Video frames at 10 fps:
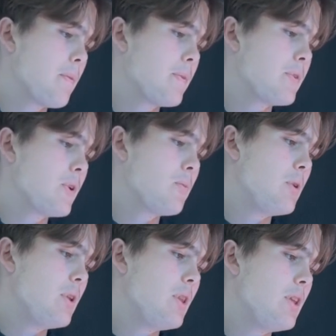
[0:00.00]
is going to
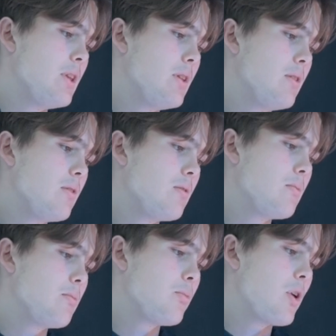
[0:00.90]
be the
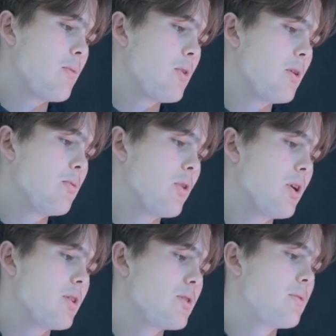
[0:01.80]
primary
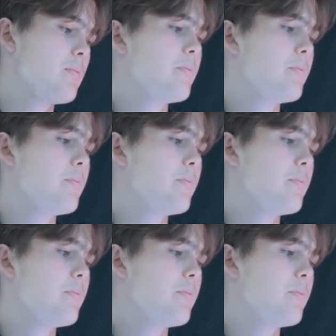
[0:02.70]
product